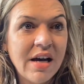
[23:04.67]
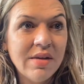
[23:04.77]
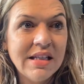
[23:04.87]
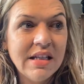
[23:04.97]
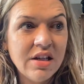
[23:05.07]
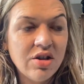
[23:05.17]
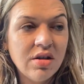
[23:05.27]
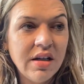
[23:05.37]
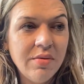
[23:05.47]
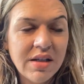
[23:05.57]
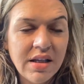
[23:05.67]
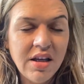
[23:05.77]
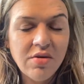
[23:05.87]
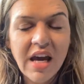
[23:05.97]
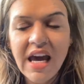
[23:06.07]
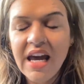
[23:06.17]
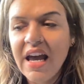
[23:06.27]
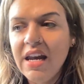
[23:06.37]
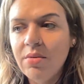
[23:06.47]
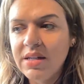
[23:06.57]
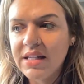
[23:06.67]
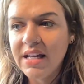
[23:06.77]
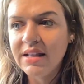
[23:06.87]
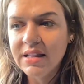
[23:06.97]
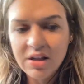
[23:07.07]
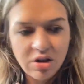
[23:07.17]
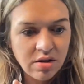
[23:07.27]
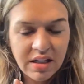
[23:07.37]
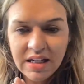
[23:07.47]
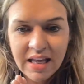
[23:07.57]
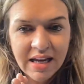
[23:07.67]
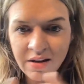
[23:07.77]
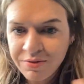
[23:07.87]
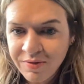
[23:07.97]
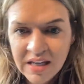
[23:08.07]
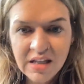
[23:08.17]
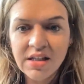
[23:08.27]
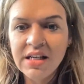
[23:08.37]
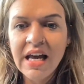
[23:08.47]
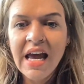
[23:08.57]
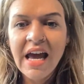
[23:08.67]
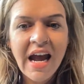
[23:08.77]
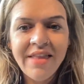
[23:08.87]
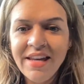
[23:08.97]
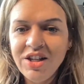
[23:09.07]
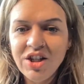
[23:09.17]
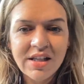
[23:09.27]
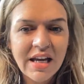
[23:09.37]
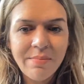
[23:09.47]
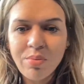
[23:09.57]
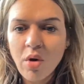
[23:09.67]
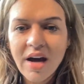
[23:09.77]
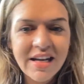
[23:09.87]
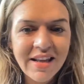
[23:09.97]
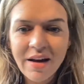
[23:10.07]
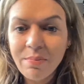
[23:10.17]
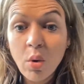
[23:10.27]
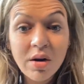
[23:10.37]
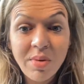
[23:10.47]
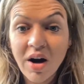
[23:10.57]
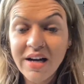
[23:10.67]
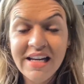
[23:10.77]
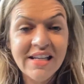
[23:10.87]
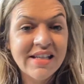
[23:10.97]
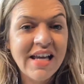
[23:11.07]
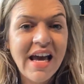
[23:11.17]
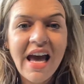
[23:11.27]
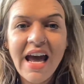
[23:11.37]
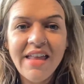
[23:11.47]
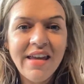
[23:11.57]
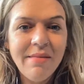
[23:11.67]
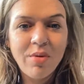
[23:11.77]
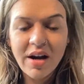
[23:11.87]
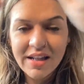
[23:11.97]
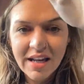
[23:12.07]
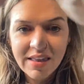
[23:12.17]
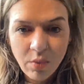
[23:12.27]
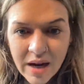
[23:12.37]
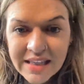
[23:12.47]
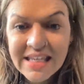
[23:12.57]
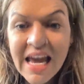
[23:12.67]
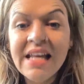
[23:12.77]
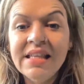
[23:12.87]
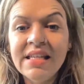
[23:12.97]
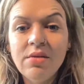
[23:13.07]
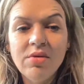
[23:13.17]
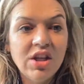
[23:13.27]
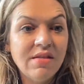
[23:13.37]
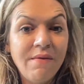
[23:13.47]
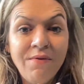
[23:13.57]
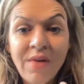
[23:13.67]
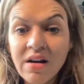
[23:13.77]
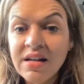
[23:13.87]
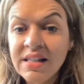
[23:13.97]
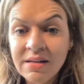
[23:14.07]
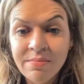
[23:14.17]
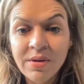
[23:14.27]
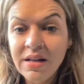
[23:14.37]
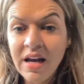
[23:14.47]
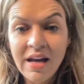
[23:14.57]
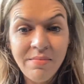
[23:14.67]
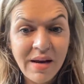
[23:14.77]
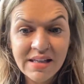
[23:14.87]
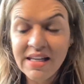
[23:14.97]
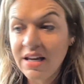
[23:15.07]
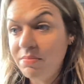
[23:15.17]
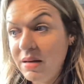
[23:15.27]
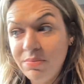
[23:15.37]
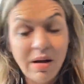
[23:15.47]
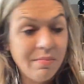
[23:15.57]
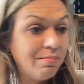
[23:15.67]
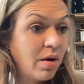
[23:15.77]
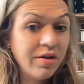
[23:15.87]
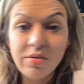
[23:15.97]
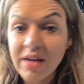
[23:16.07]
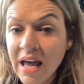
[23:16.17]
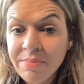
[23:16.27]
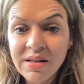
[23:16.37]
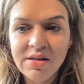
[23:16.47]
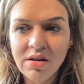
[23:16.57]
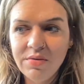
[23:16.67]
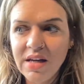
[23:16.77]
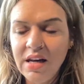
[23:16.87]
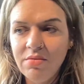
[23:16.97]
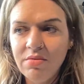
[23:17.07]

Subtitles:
that was literally, it was in the UK and it was like literally like a field. And they just like brought in like porta potties and they brought in like the white tents and it was just very simple and basic. And people brought their own camping stoves and it